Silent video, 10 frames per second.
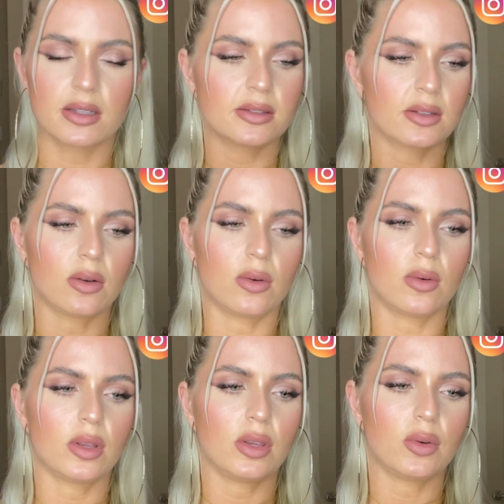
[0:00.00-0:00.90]

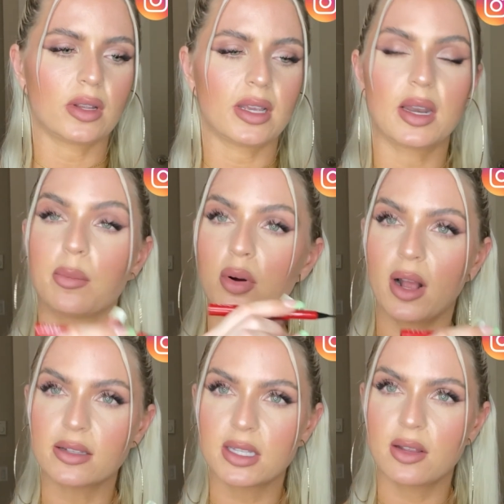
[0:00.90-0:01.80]
So you can kind of
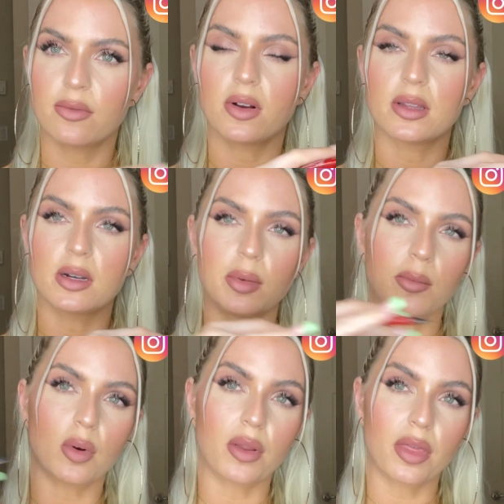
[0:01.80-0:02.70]
press it for a little bit
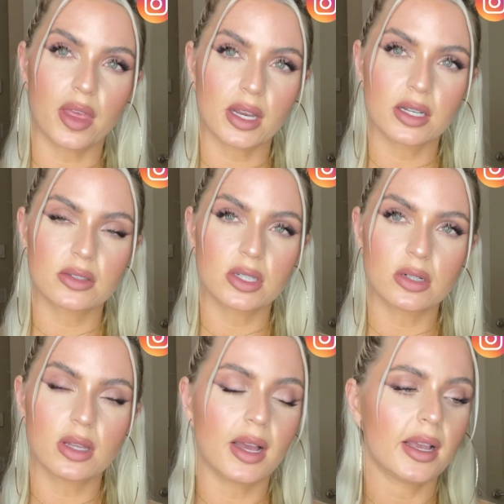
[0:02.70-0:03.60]
more thickness to your
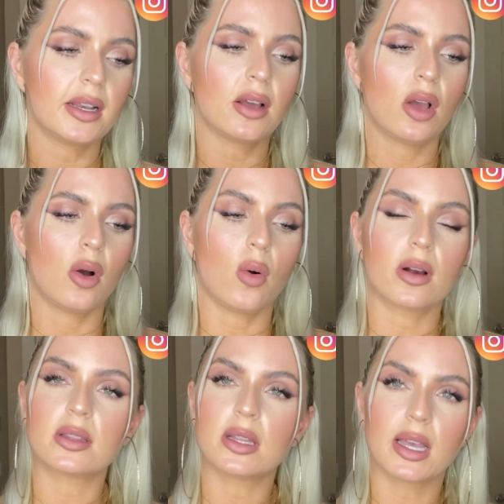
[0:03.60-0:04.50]
line, or
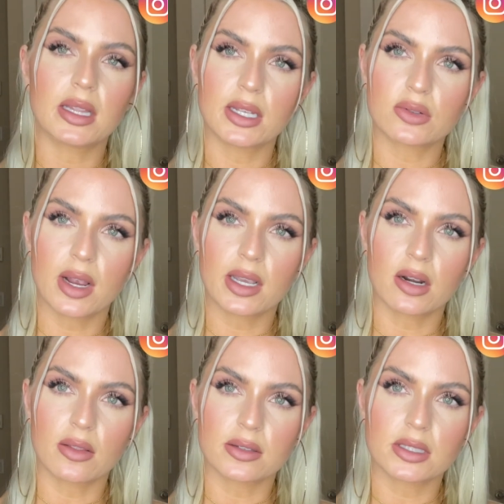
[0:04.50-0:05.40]
lightly drag it
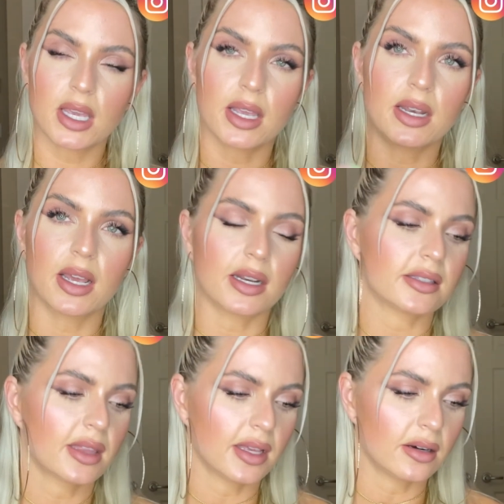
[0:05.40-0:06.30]
on the skin and it's
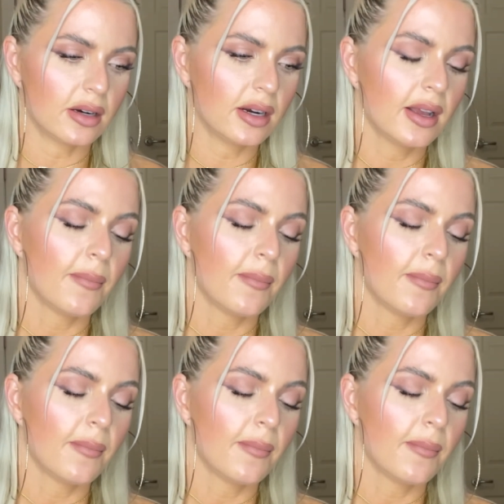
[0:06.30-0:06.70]
thinner.